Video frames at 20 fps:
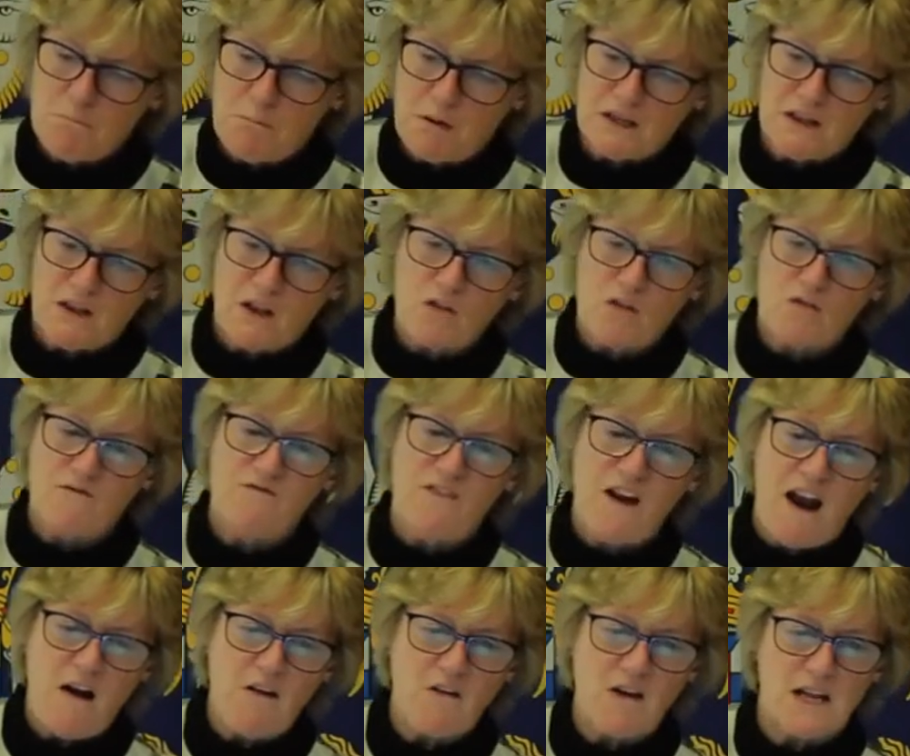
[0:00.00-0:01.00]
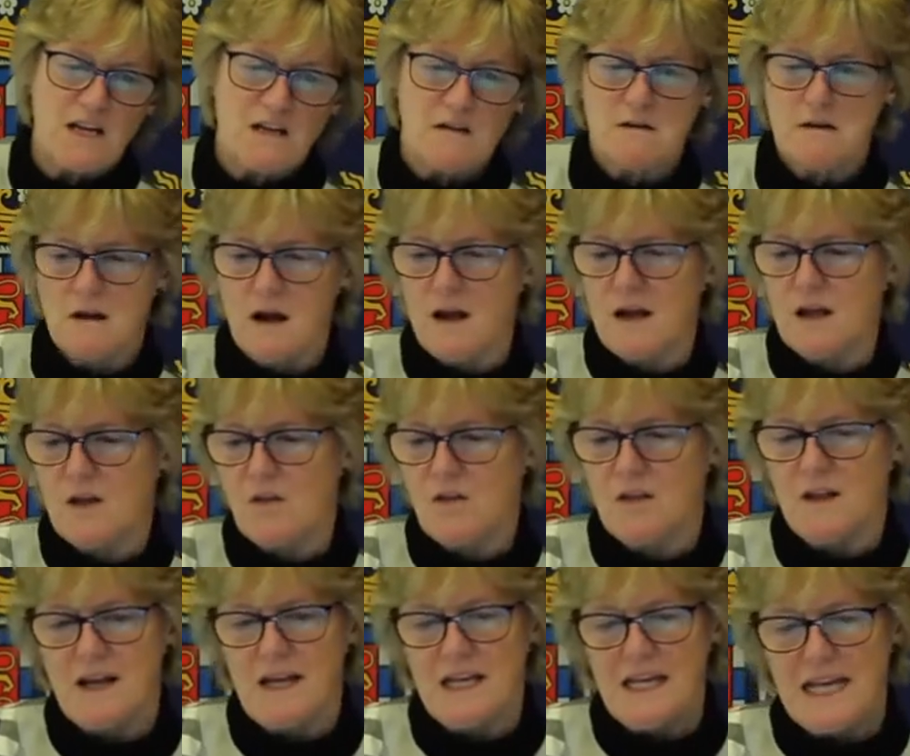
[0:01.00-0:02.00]
But there's very
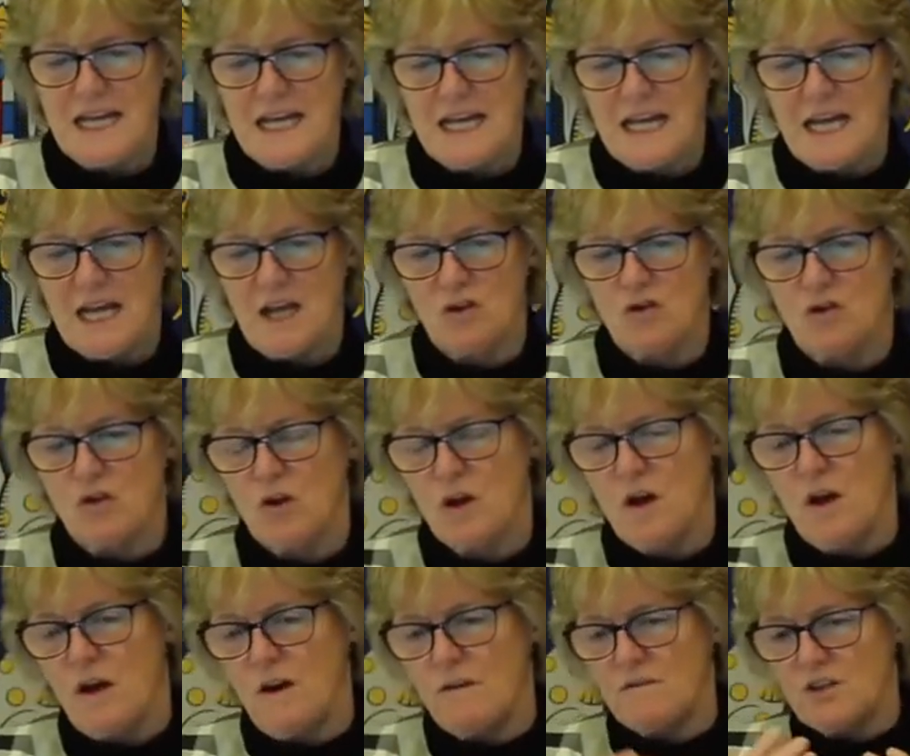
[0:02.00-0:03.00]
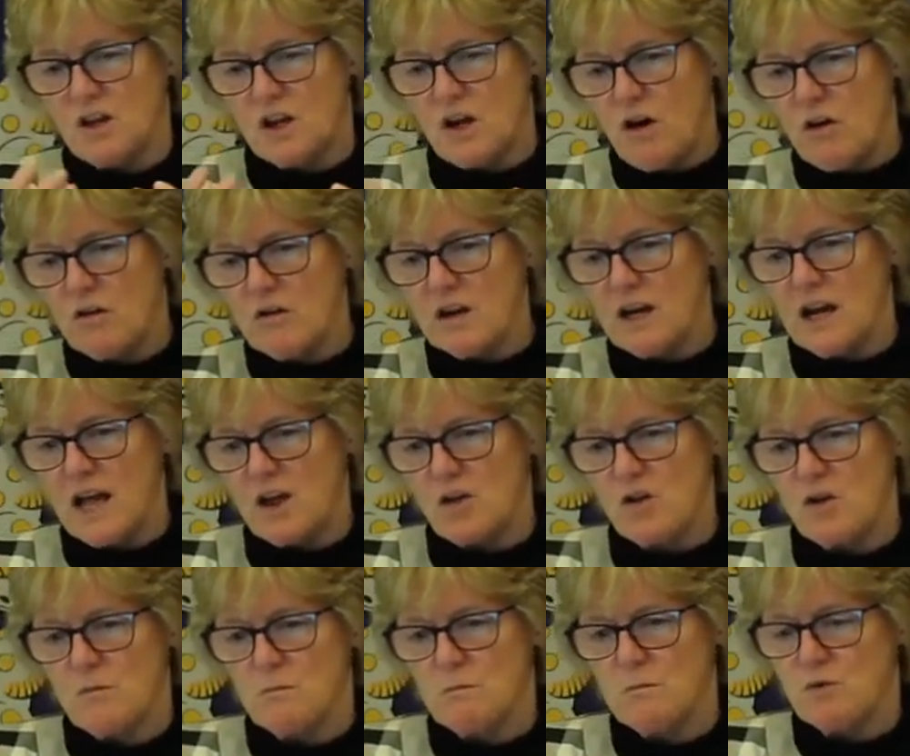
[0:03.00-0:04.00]
nice linkage of the
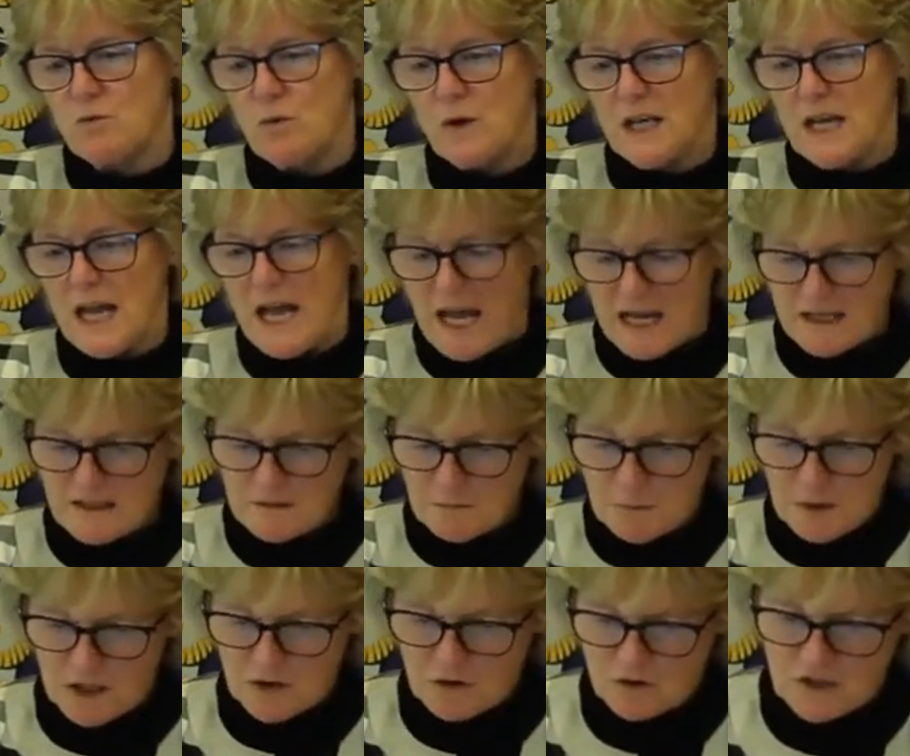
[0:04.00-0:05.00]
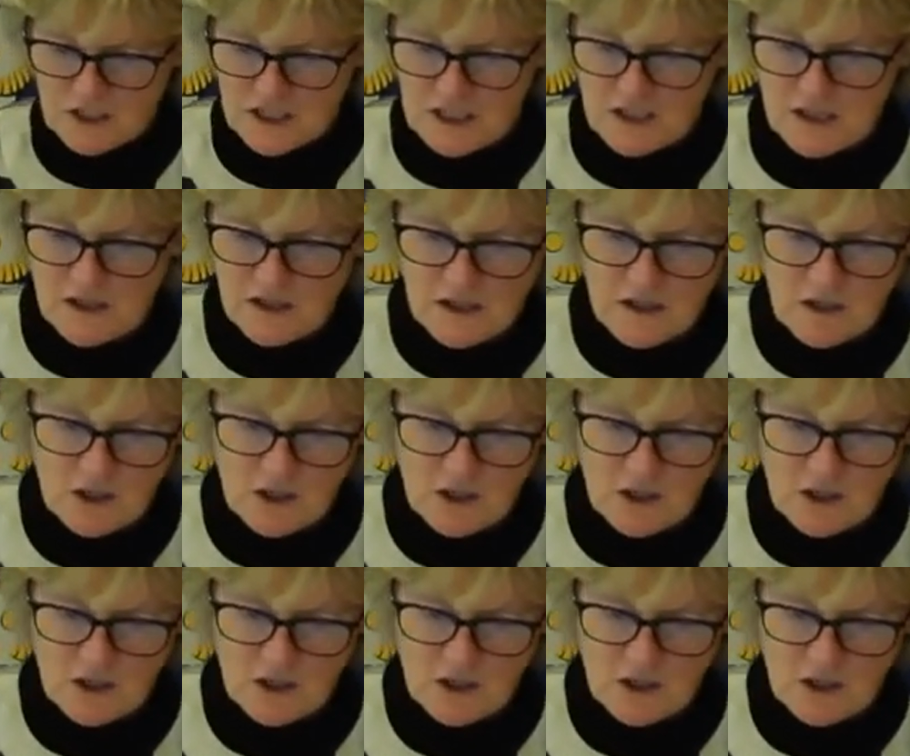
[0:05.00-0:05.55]
correlation between antibiotic